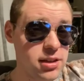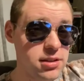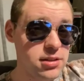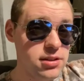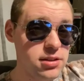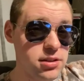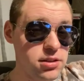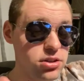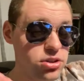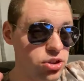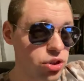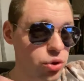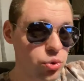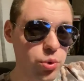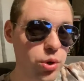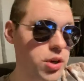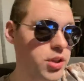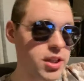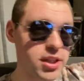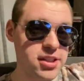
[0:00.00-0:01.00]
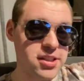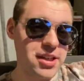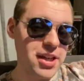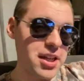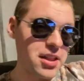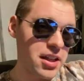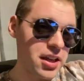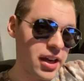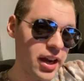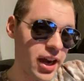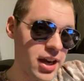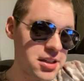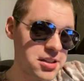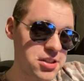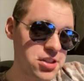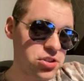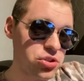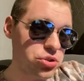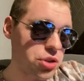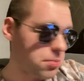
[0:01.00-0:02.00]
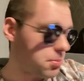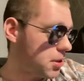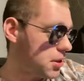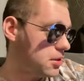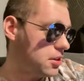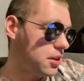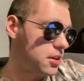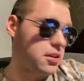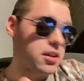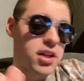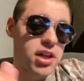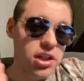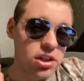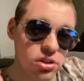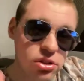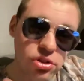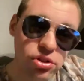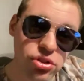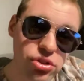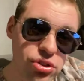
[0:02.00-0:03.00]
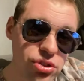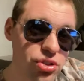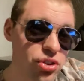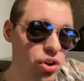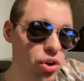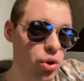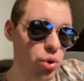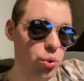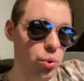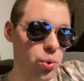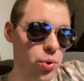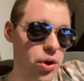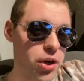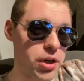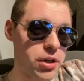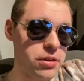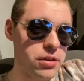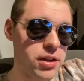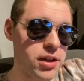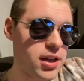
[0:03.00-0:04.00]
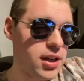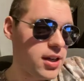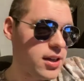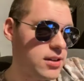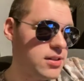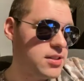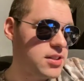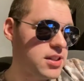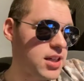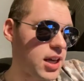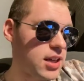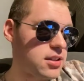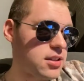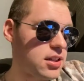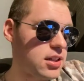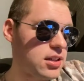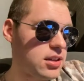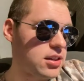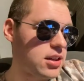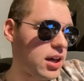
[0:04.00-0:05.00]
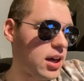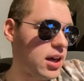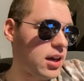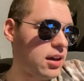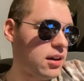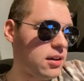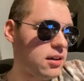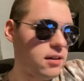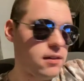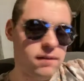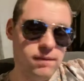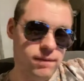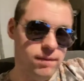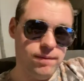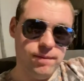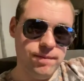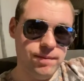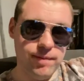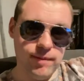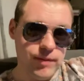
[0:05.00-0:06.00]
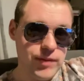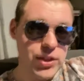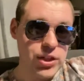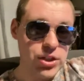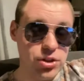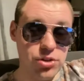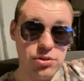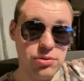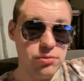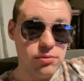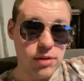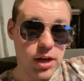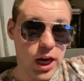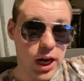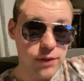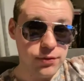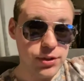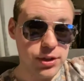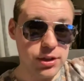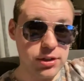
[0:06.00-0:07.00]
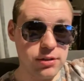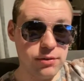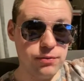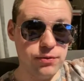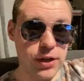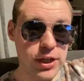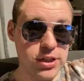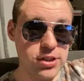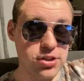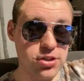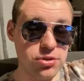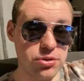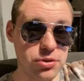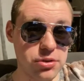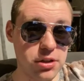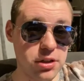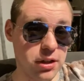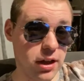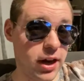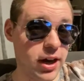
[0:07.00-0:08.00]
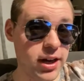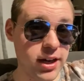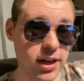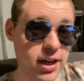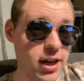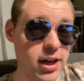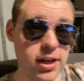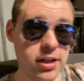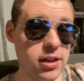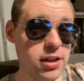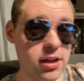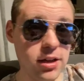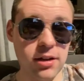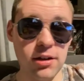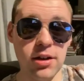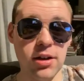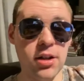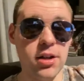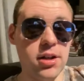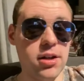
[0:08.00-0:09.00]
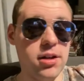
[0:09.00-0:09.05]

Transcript: no one is getting their cancer treatment done. No one is getting their, you know, other things sorted. I had a